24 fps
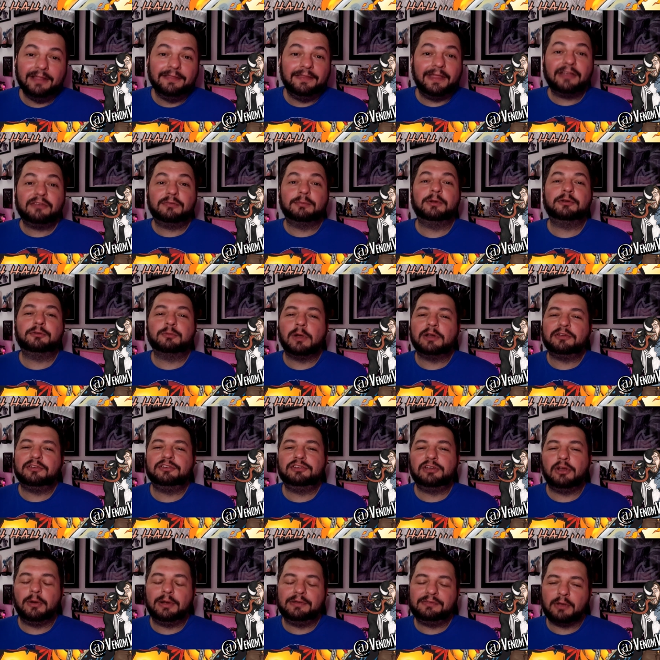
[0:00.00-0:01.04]
Thanks so much for watching the
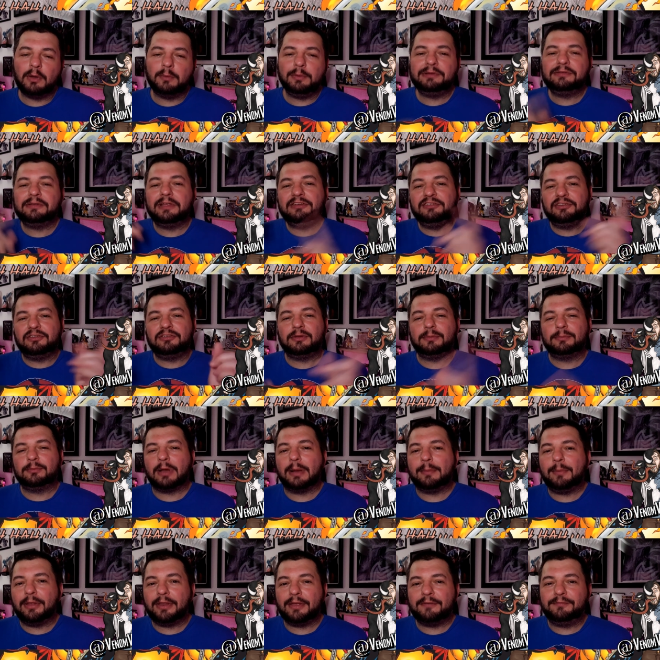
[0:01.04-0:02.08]
show. As always, like, share,
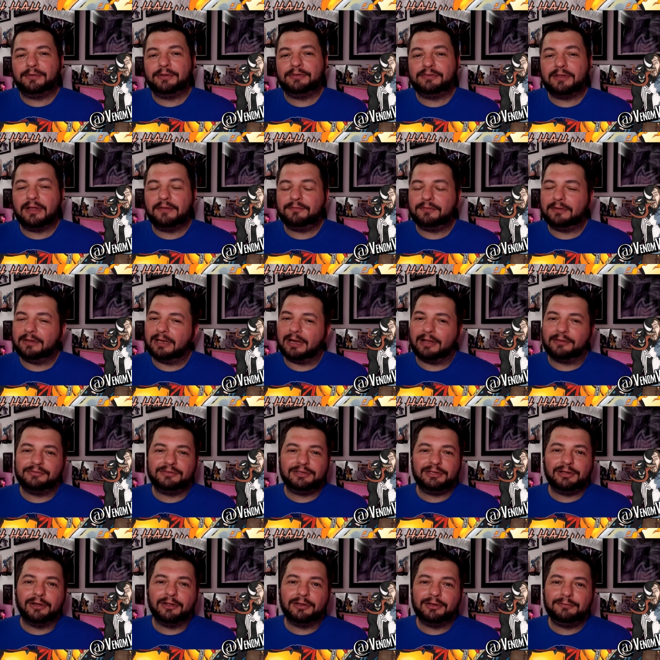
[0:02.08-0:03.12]
subscribe, all that fun stuff, and I'll
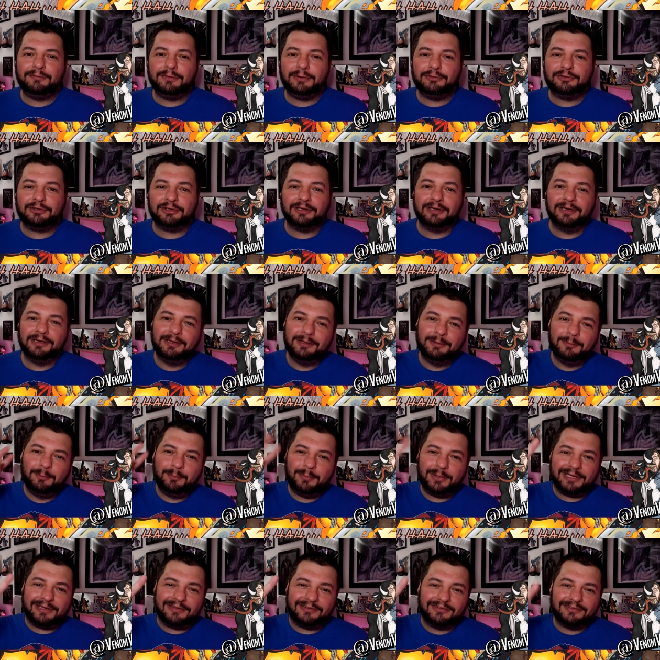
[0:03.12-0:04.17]
see you all in the future.
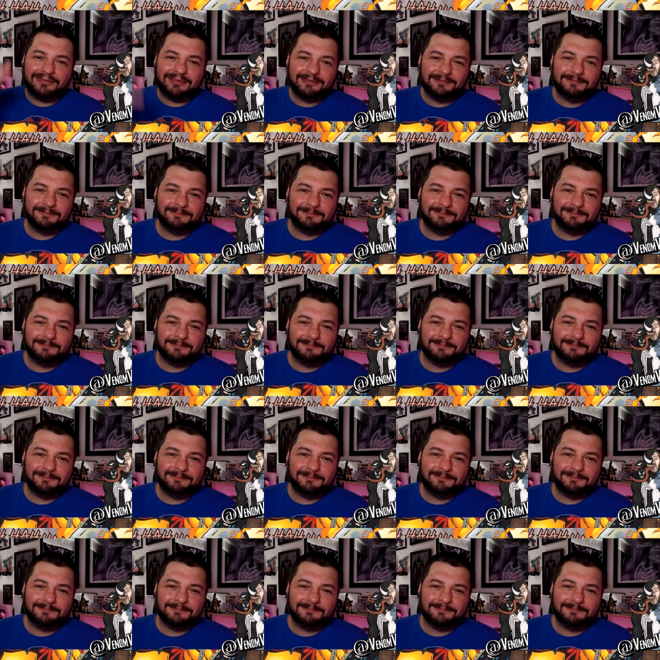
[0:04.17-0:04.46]
Peace.